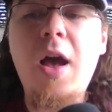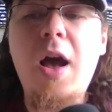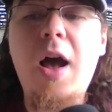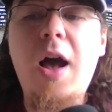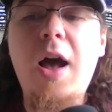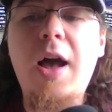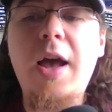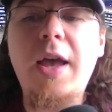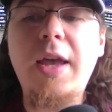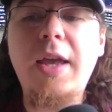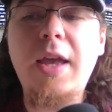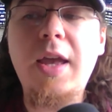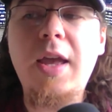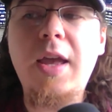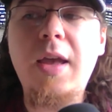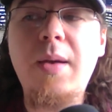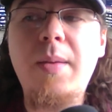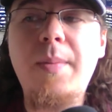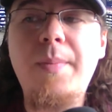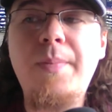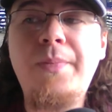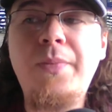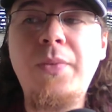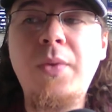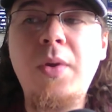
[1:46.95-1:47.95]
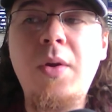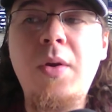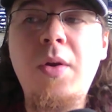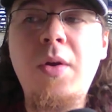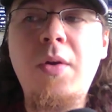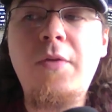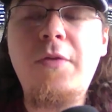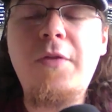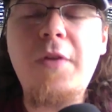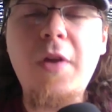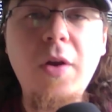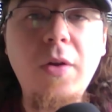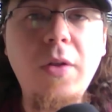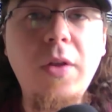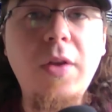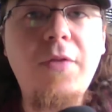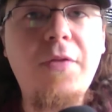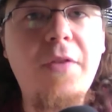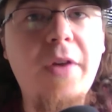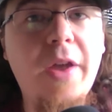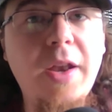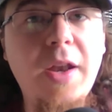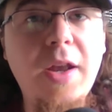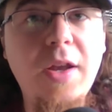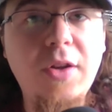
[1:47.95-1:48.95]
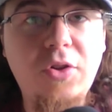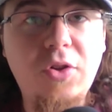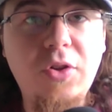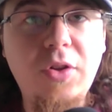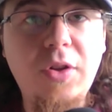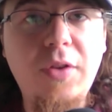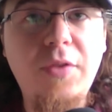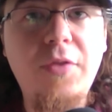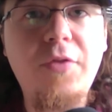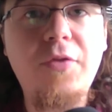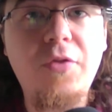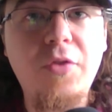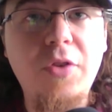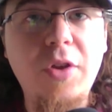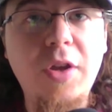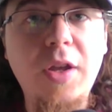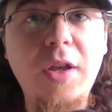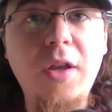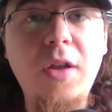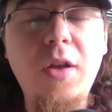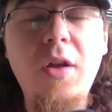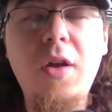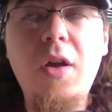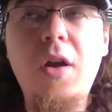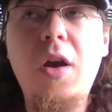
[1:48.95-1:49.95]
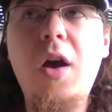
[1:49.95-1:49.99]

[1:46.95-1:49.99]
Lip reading: I am fairly financially free.